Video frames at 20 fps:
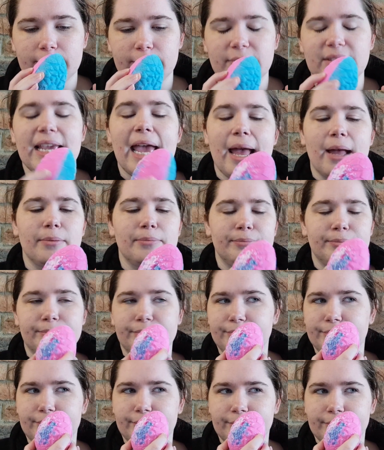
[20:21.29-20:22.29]
yeah,
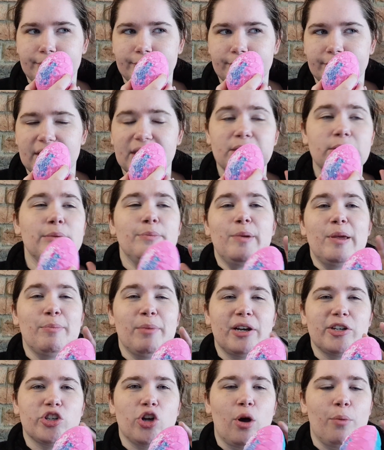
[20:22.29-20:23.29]
this would be
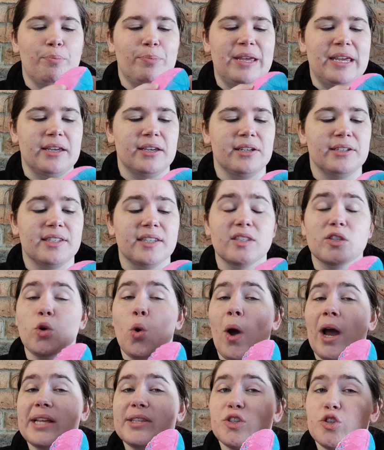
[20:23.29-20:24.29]
my top pick because it's
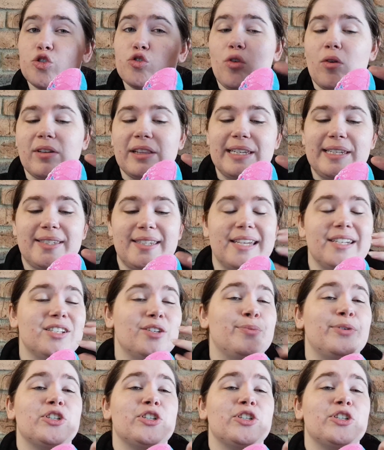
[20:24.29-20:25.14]
quite strongly scented,